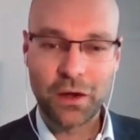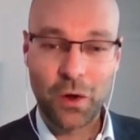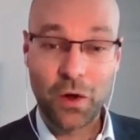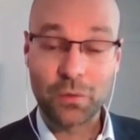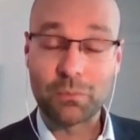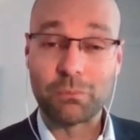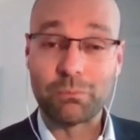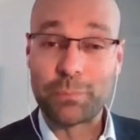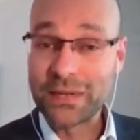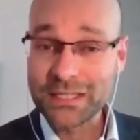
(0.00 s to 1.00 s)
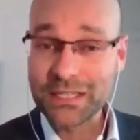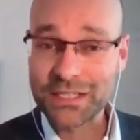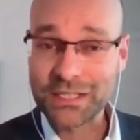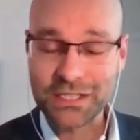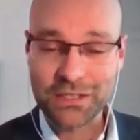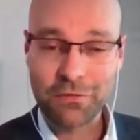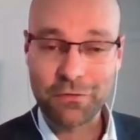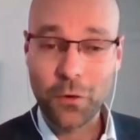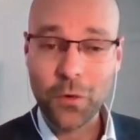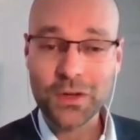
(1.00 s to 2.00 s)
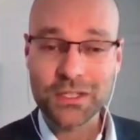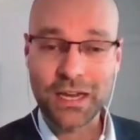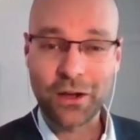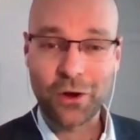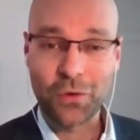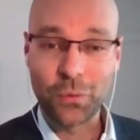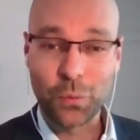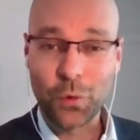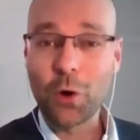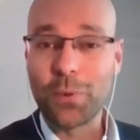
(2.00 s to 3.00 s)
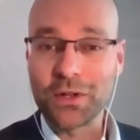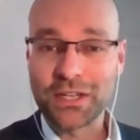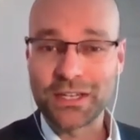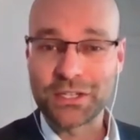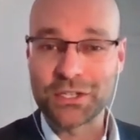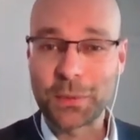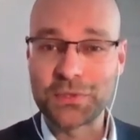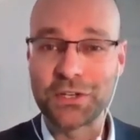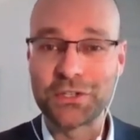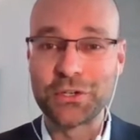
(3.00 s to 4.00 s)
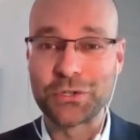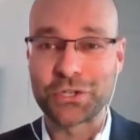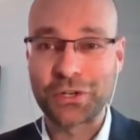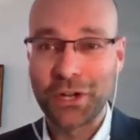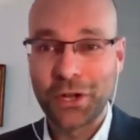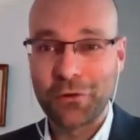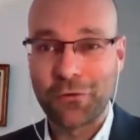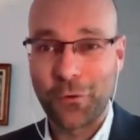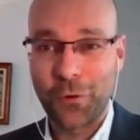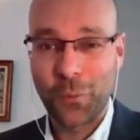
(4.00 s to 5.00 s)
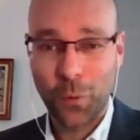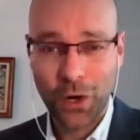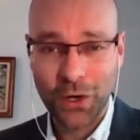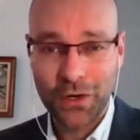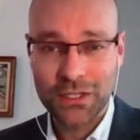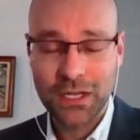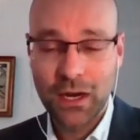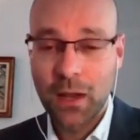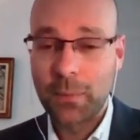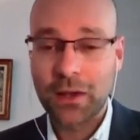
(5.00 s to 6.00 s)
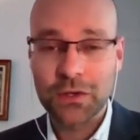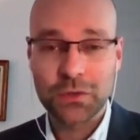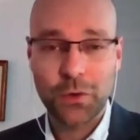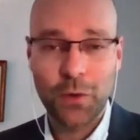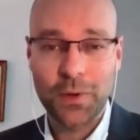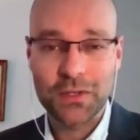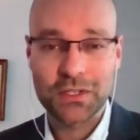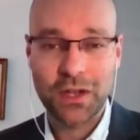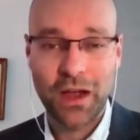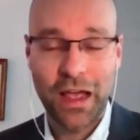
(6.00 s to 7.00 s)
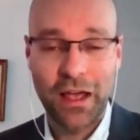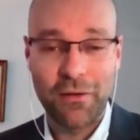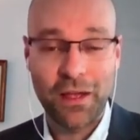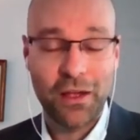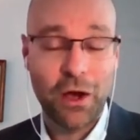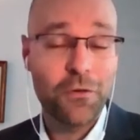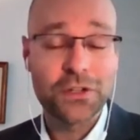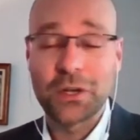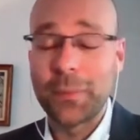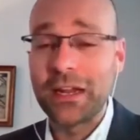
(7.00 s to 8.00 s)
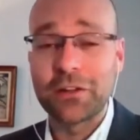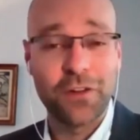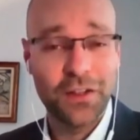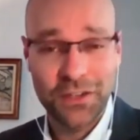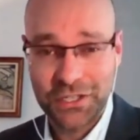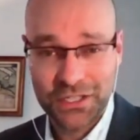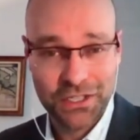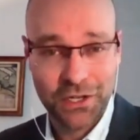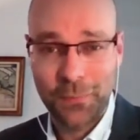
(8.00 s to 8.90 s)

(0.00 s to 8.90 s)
on businesses focusing on robots as a substitution for workers, because robots offer so many advantages